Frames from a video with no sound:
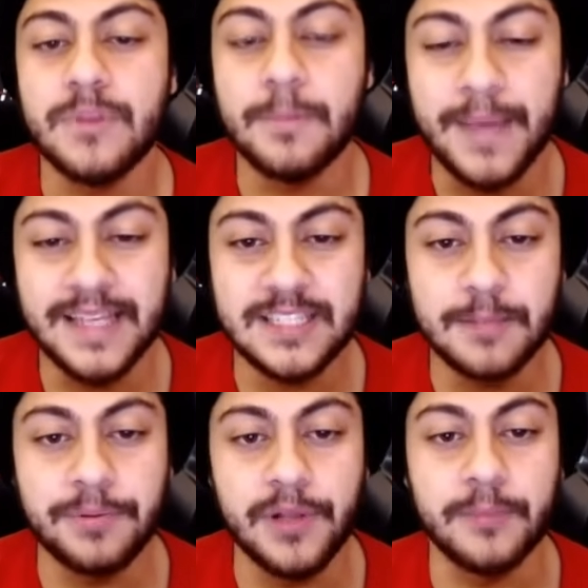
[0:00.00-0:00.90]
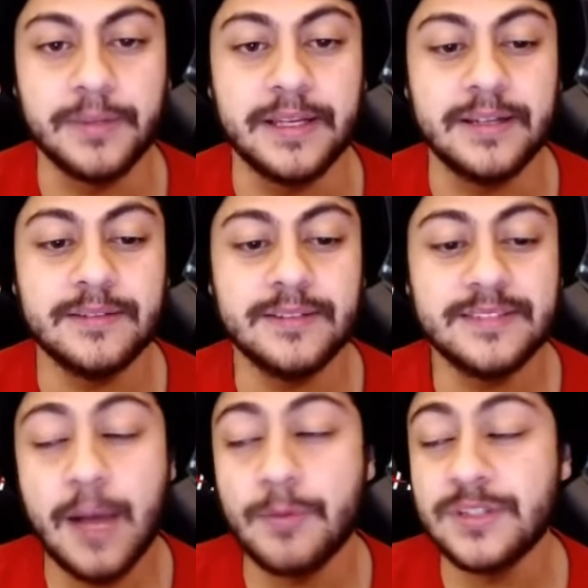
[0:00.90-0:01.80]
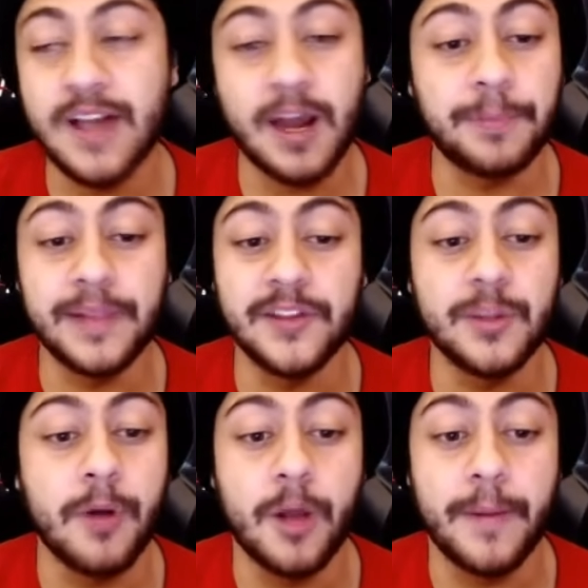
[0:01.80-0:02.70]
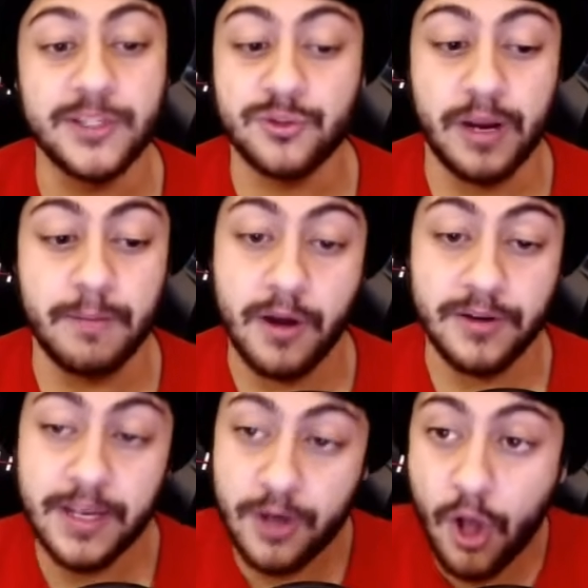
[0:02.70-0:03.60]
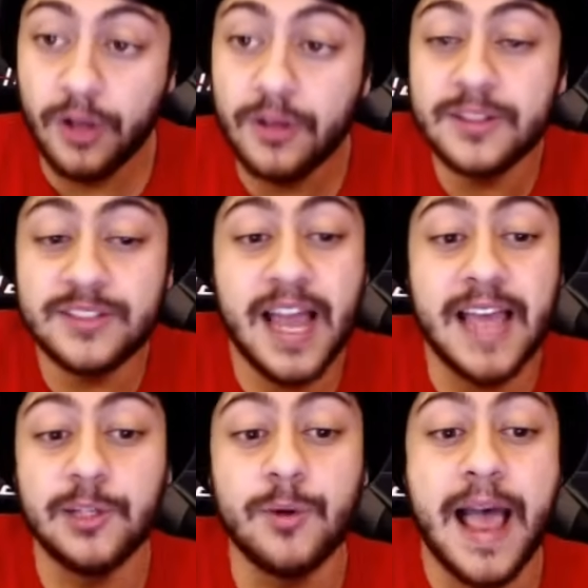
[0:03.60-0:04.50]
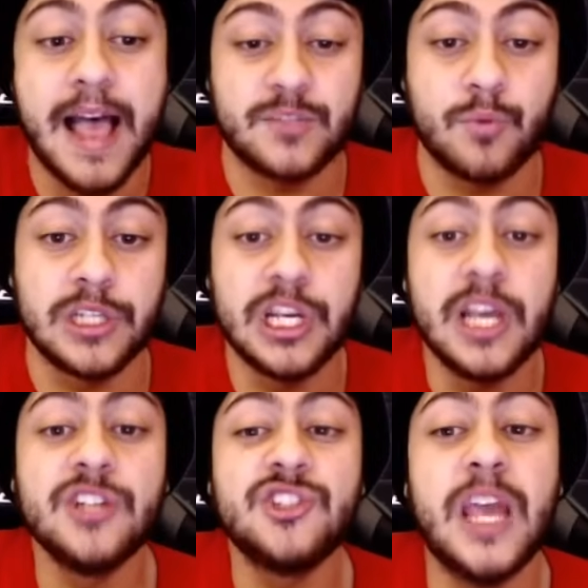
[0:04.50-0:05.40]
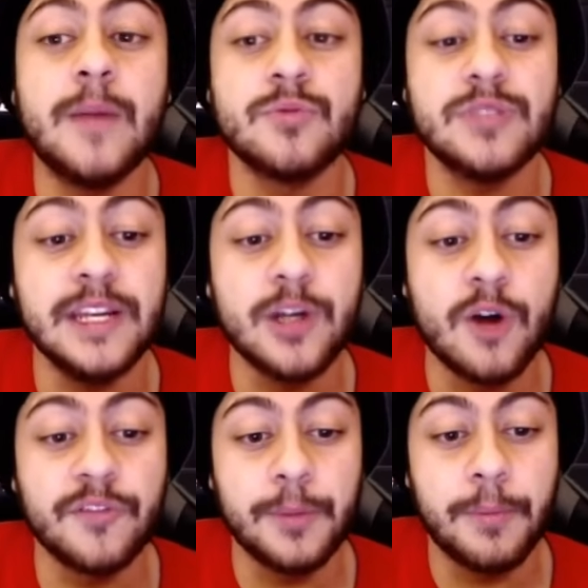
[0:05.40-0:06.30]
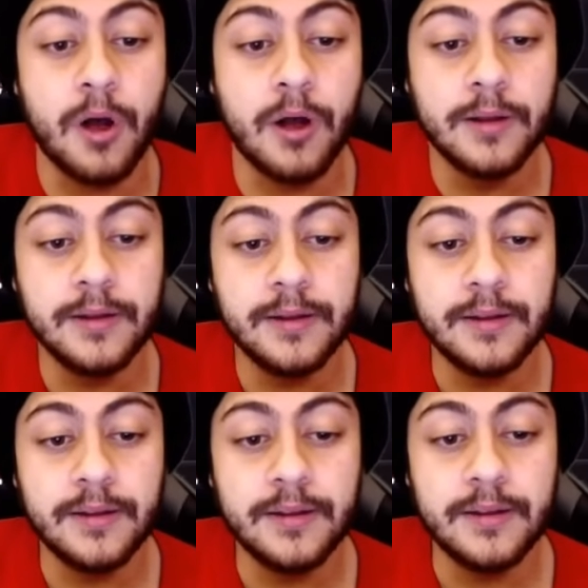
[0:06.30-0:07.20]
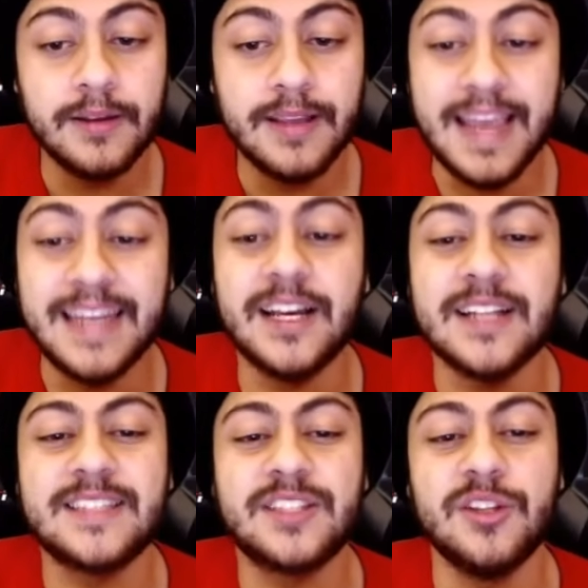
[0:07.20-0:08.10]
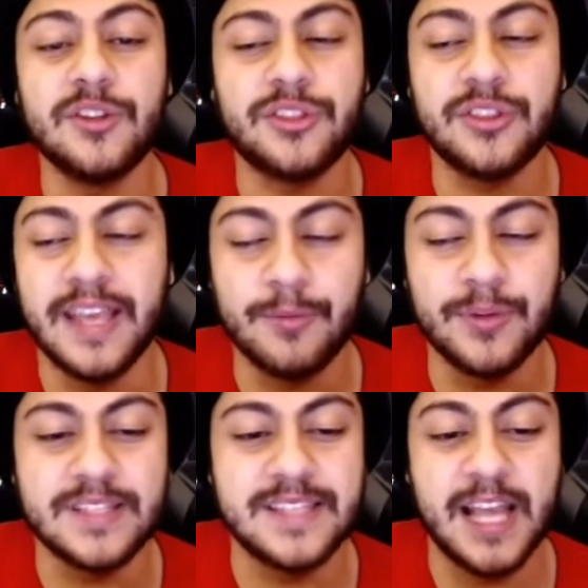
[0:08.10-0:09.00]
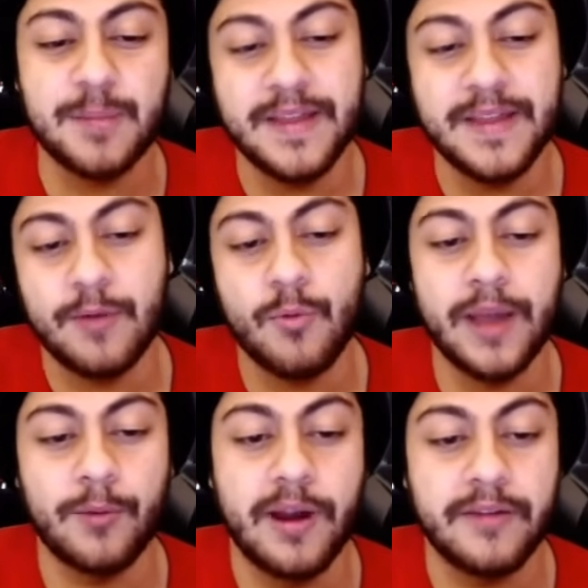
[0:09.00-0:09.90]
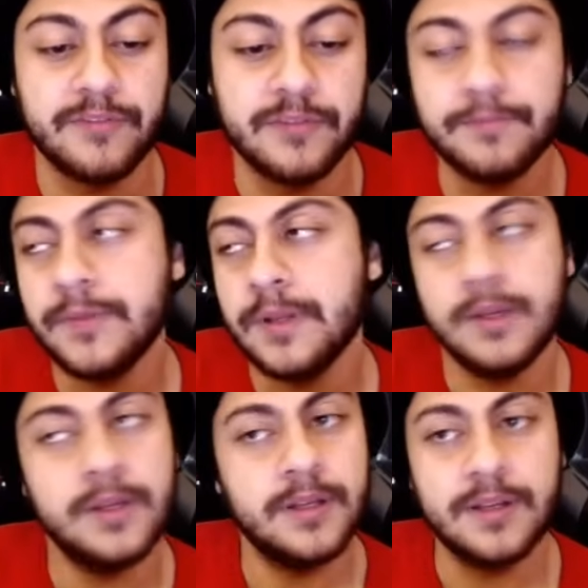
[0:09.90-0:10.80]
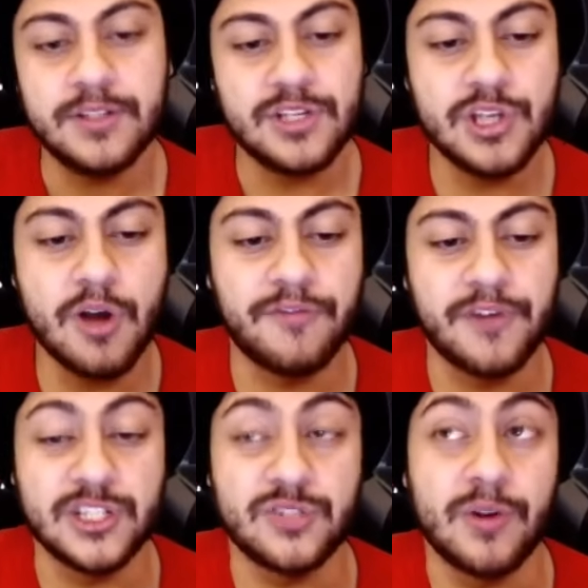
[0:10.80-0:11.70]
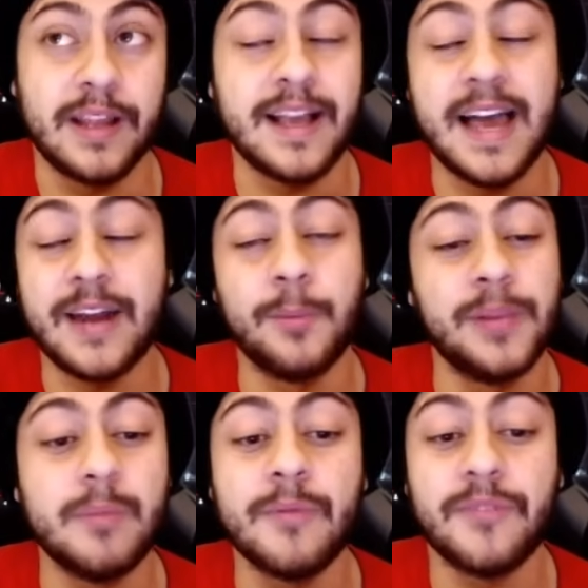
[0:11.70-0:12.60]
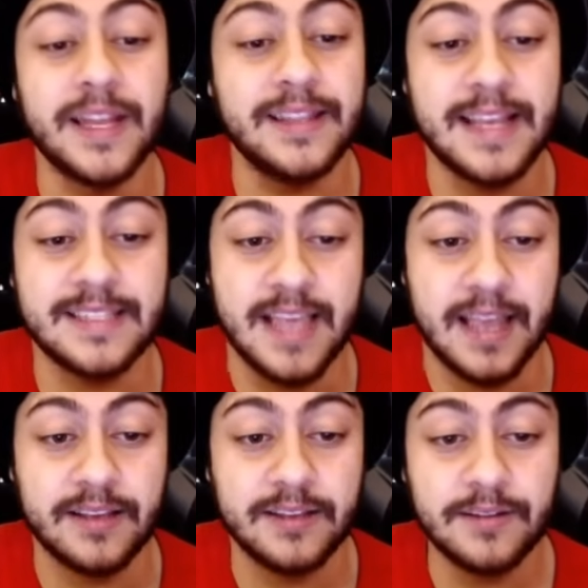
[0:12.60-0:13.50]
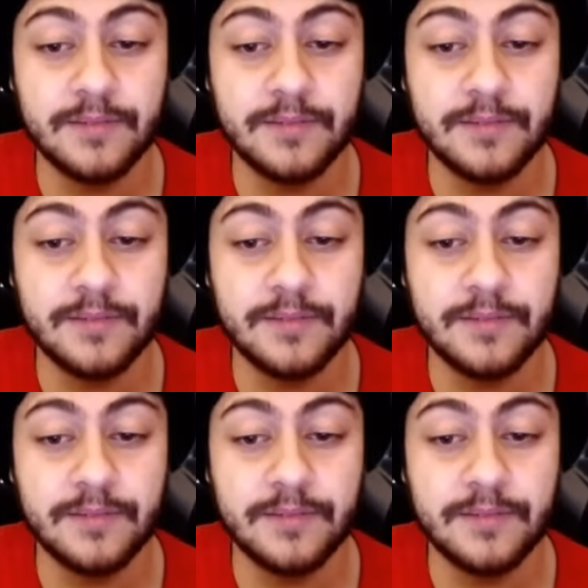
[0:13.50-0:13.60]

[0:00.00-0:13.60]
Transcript: Mason Plumlee, that was not a play on the ball by Draymond. And all Ty Lue asked was, James, did he go for the ball? And he got hit with a tech by that white ref. So frustrating. I don't blame him for getting that tech.